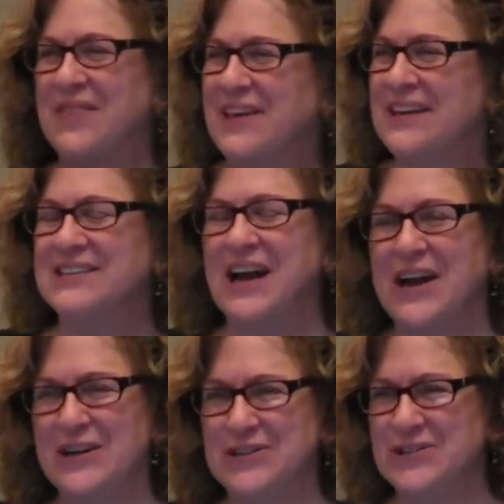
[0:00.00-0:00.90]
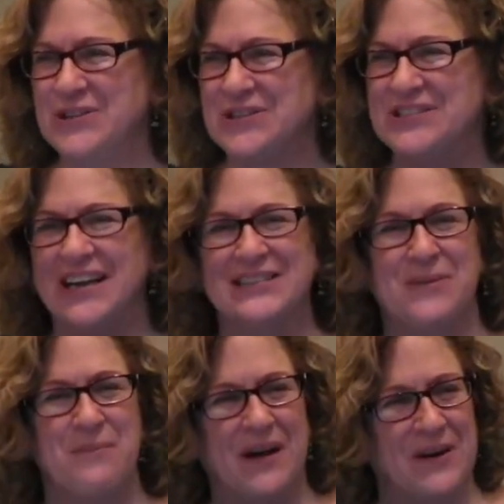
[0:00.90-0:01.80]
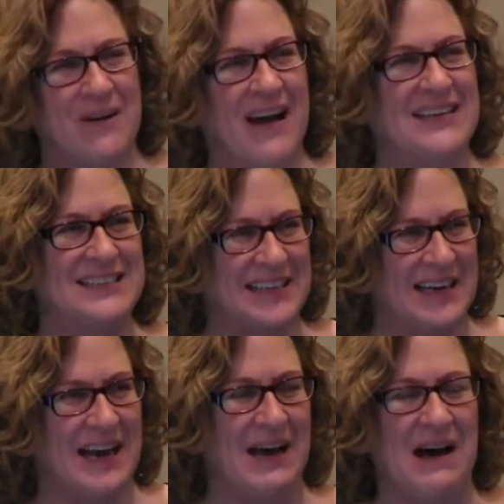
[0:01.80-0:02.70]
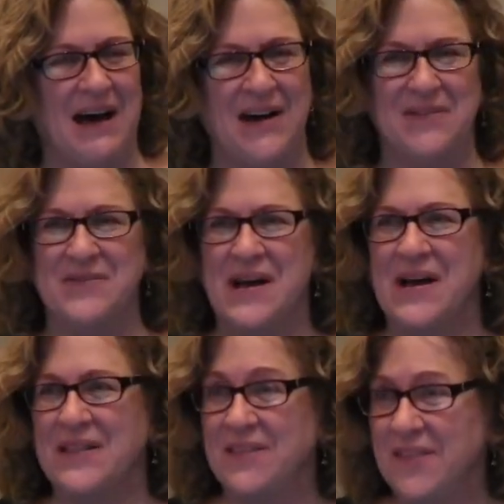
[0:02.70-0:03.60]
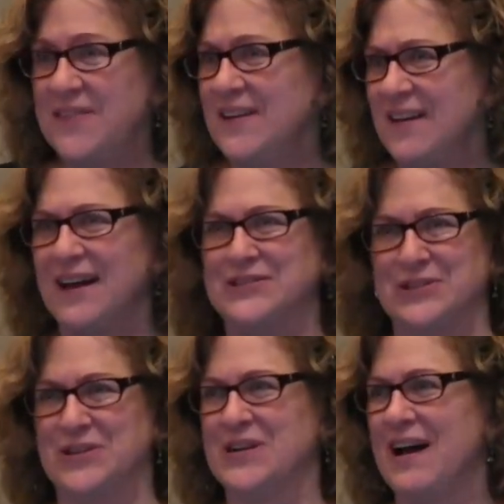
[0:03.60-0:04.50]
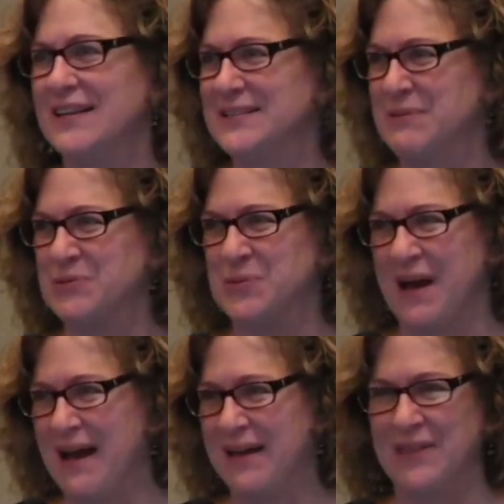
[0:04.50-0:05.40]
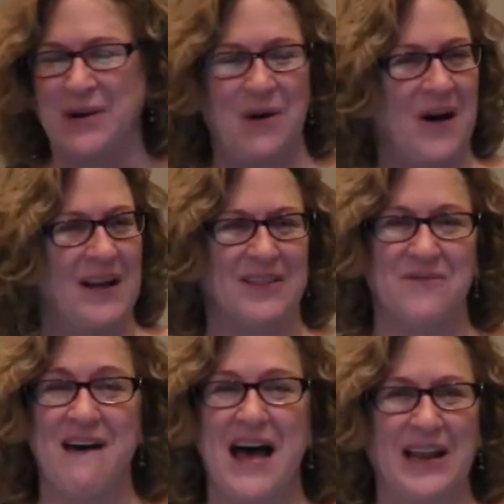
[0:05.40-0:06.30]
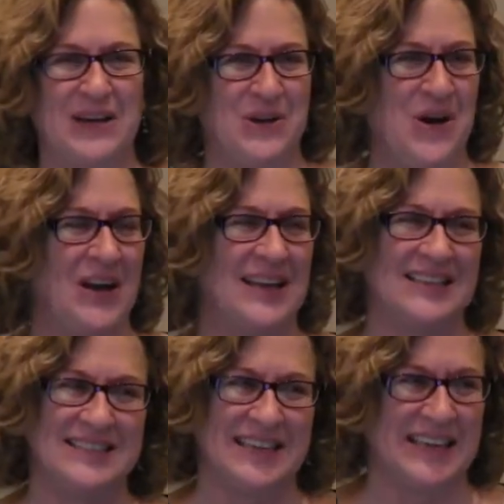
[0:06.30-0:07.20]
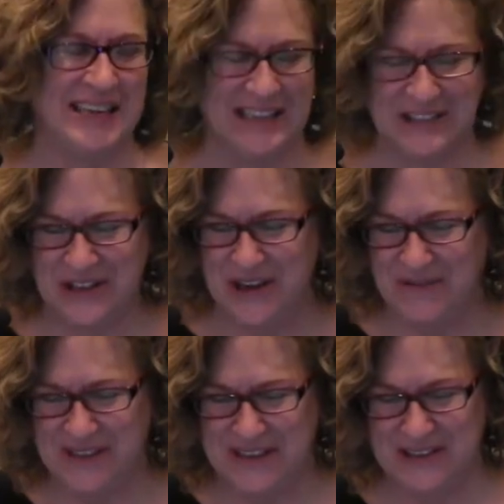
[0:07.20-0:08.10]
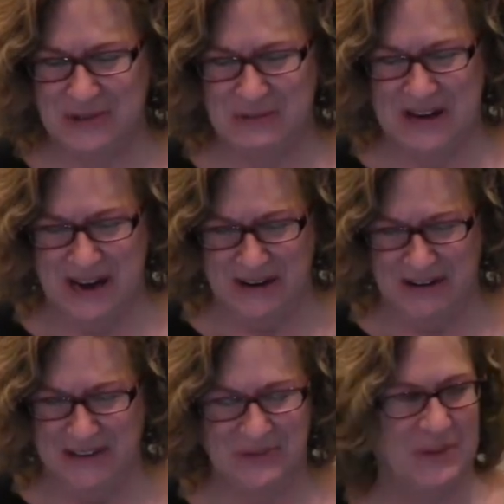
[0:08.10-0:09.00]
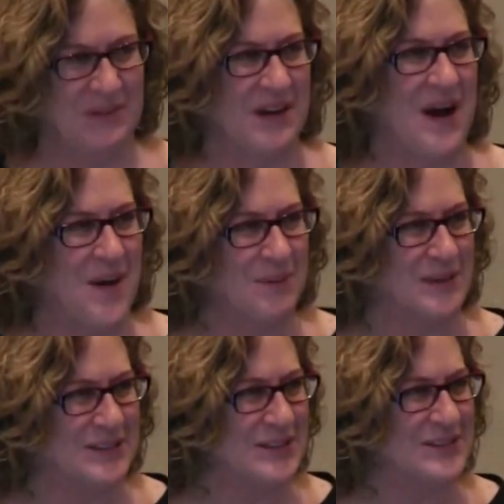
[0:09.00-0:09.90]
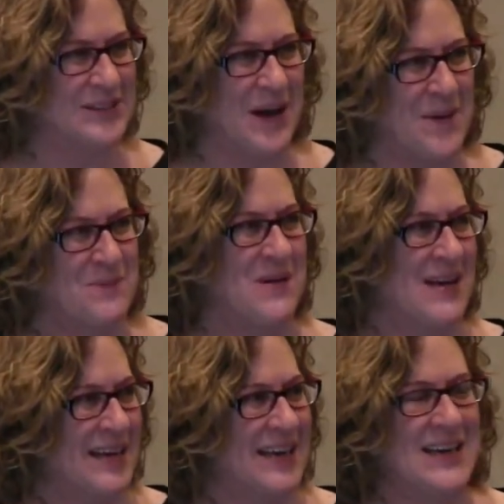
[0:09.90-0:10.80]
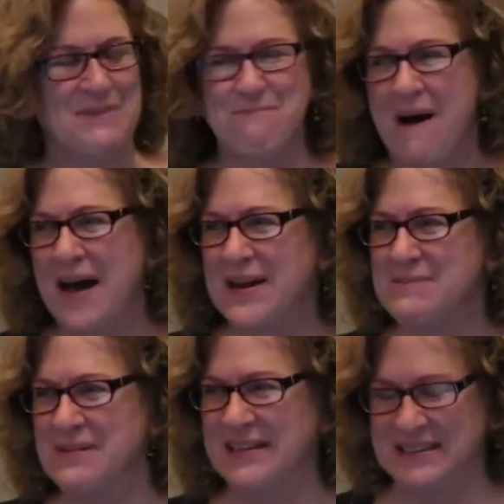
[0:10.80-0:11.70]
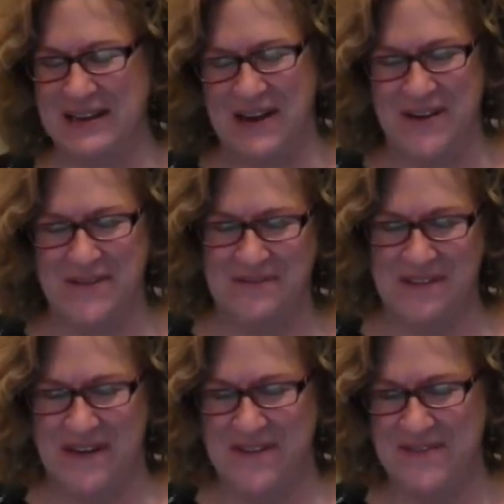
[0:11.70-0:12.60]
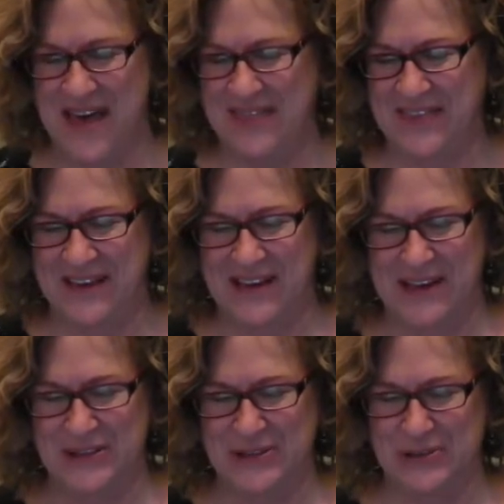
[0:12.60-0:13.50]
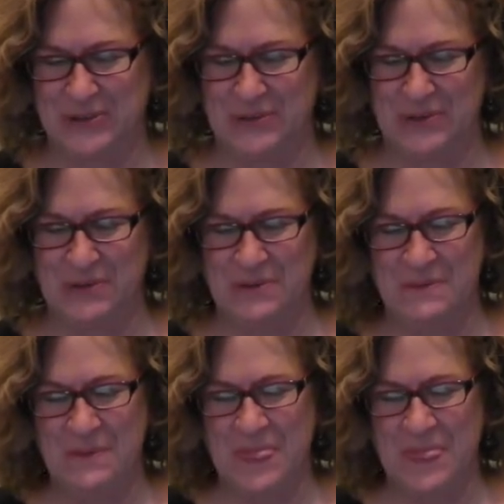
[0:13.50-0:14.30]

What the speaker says: the entire church has a better idea of the theological concepts behind the valid callings in each of these 3 areas. We've accomplished some embodiment of that theological truth.